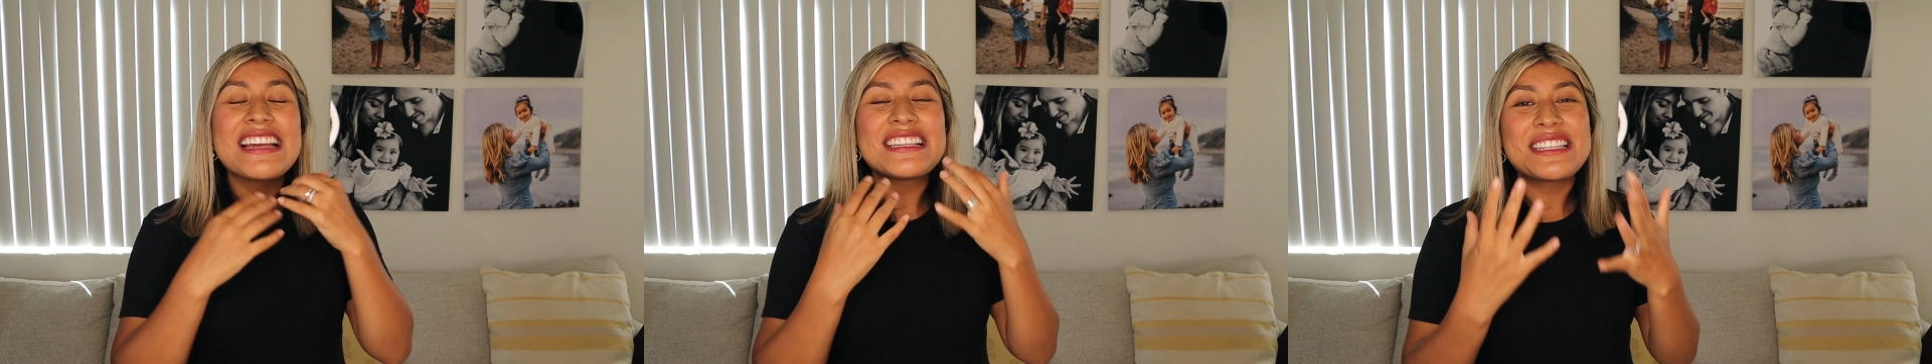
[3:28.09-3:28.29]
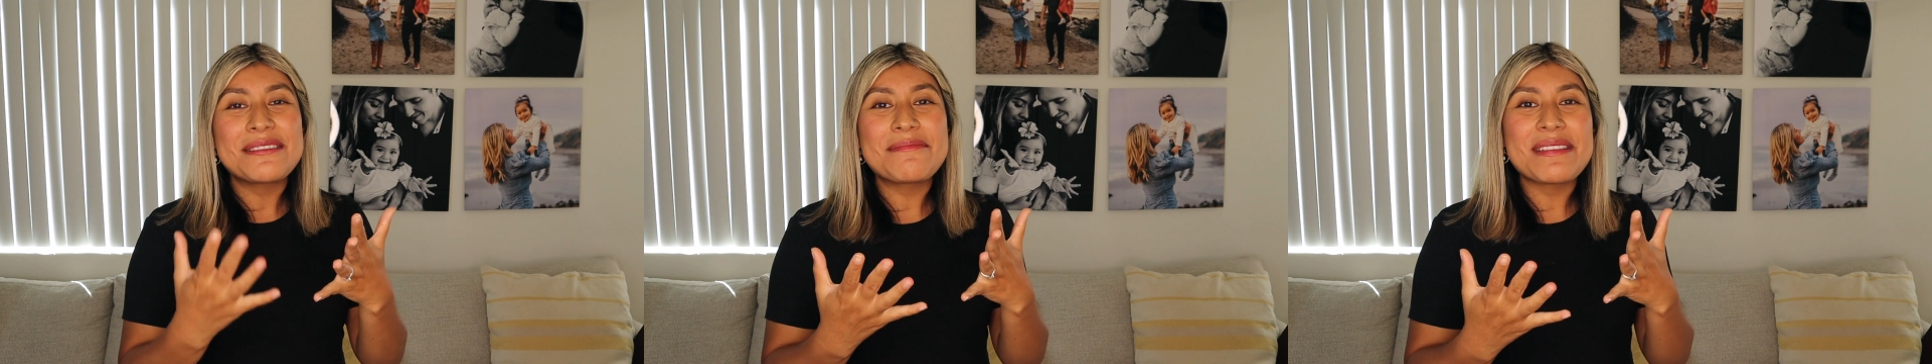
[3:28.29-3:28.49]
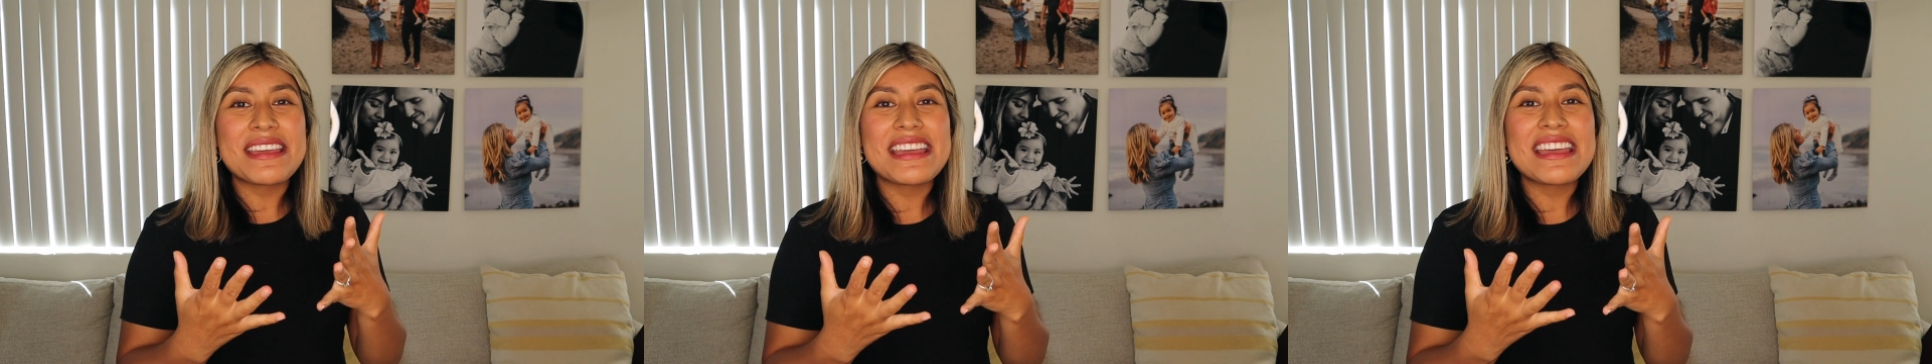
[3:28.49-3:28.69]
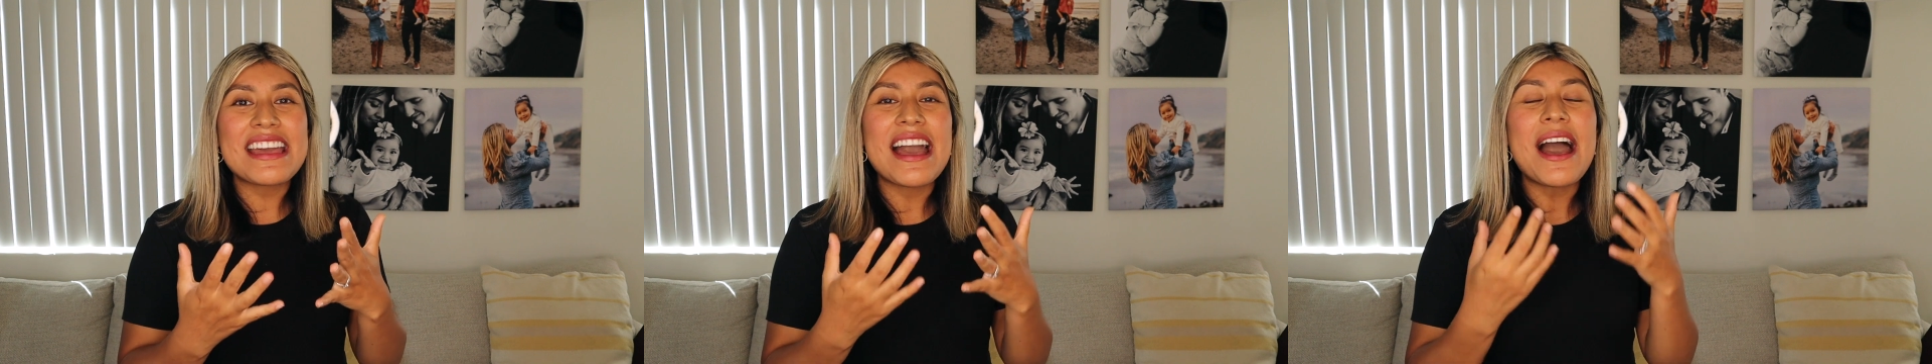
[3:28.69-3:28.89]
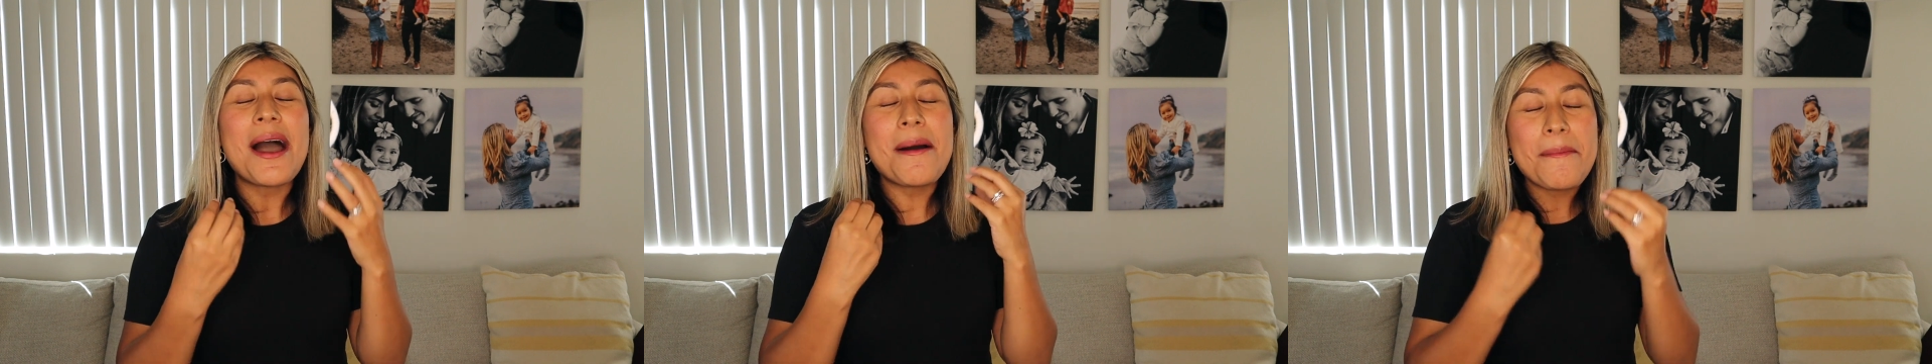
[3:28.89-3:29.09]
to
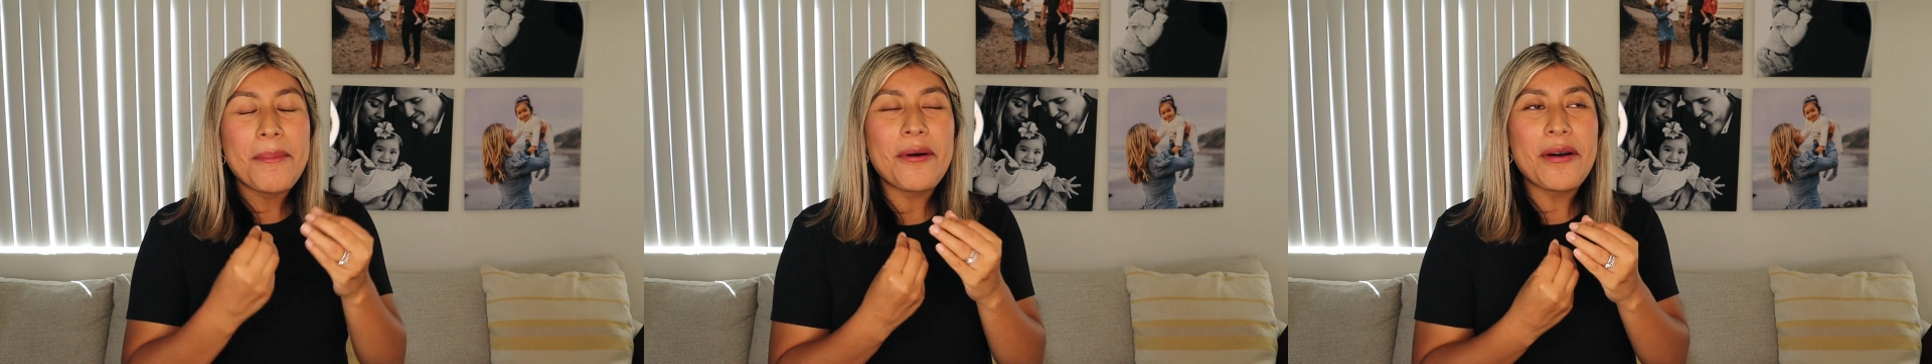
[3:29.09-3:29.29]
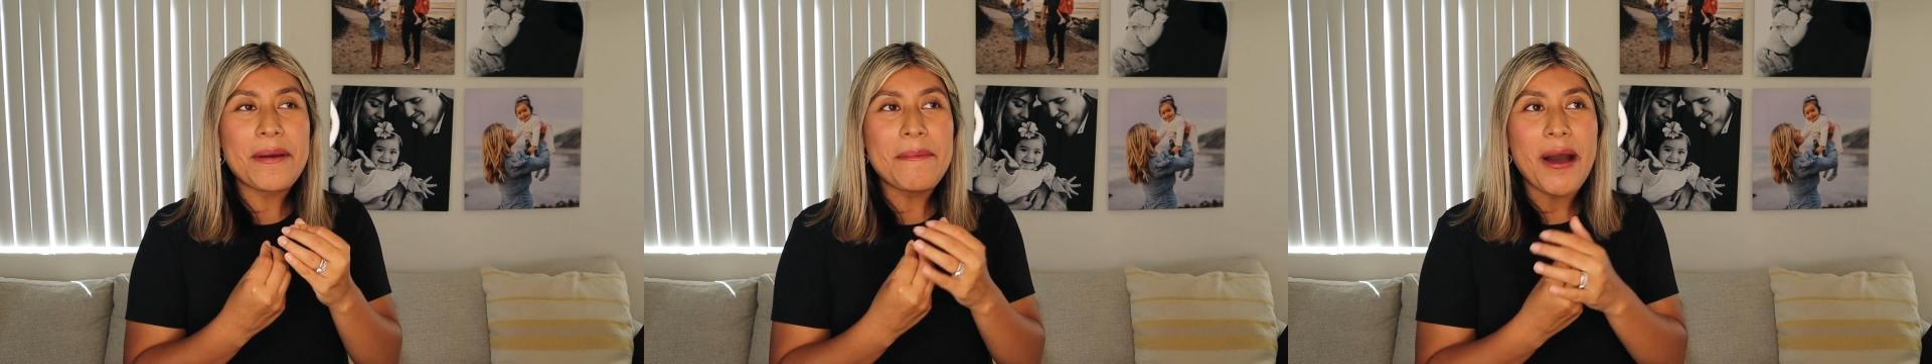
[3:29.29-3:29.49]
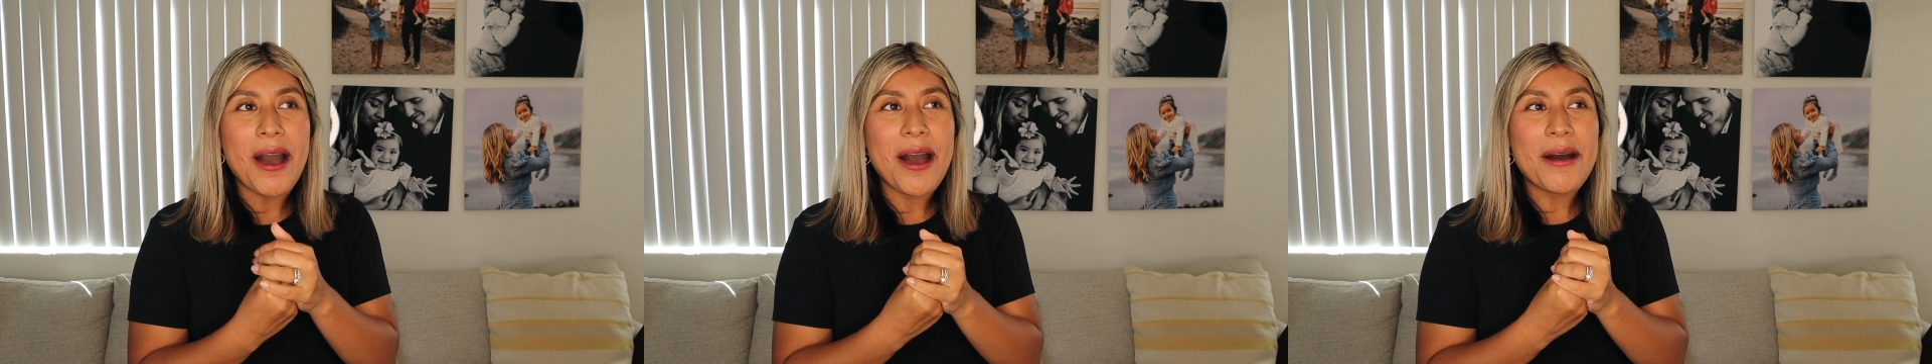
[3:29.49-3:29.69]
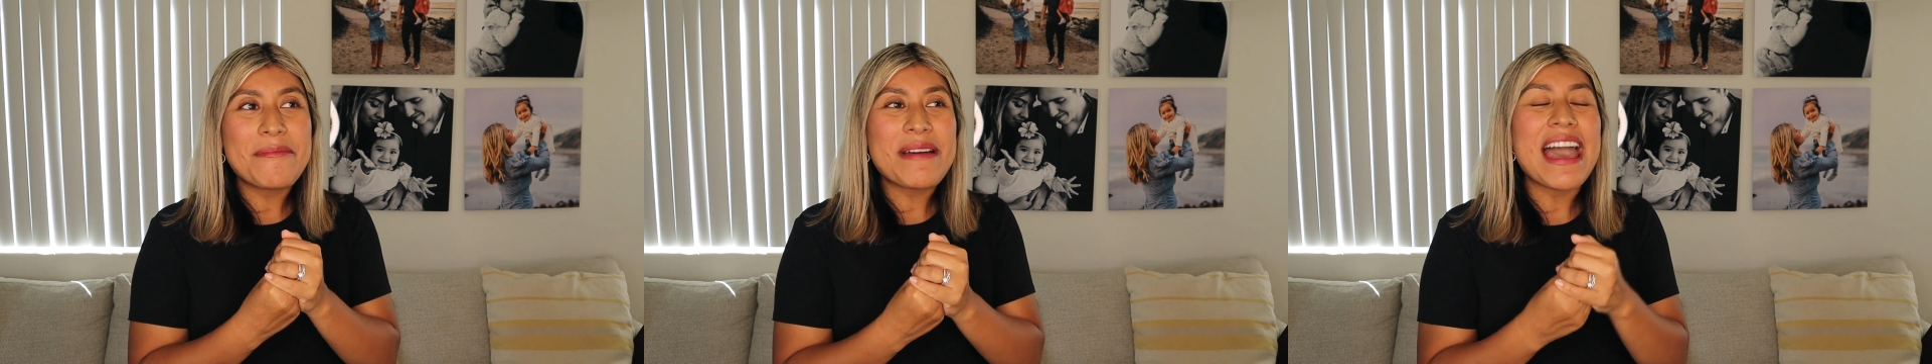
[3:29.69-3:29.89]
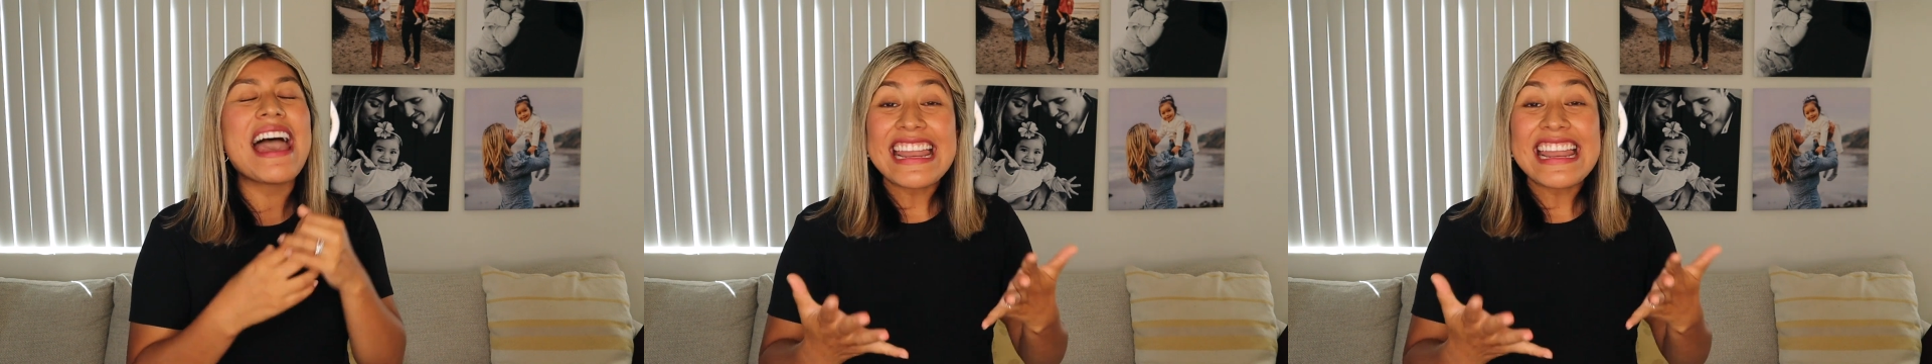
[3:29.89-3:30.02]
be a boy mom,